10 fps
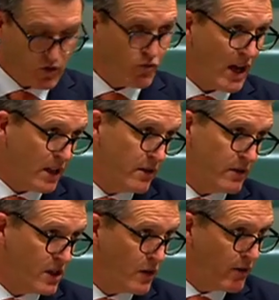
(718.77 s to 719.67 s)

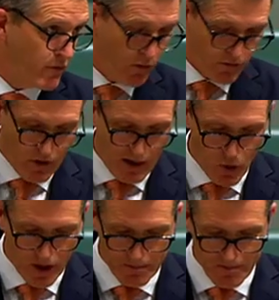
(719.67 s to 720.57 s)
relatively straightforward
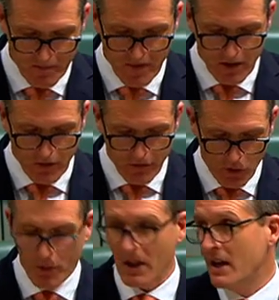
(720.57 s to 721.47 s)
framework that
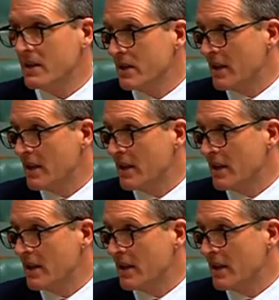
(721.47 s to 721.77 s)
formalises